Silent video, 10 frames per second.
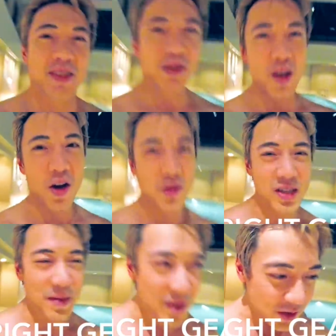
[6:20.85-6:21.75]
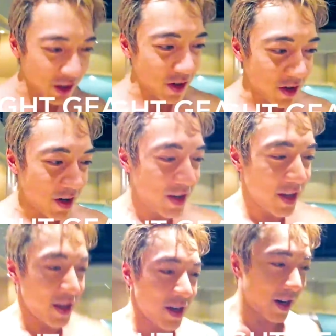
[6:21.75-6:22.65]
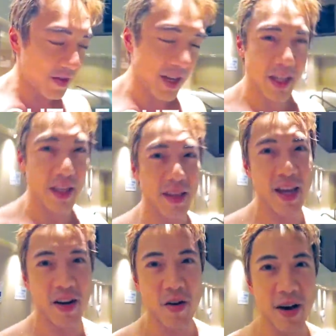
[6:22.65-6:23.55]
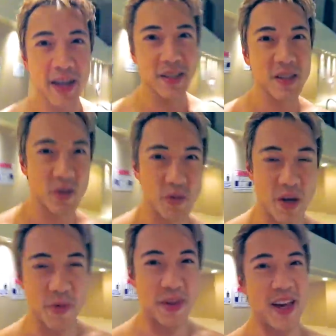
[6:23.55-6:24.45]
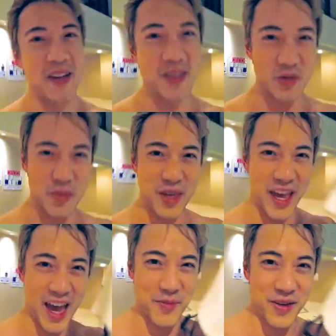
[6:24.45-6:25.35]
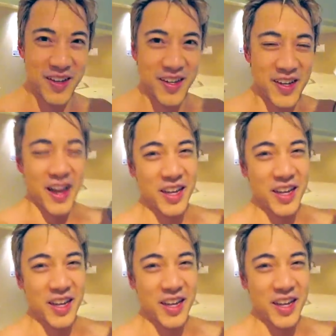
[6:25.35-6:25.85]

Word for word: So some of you are thinking that, oh, I can just swim without a swim cap.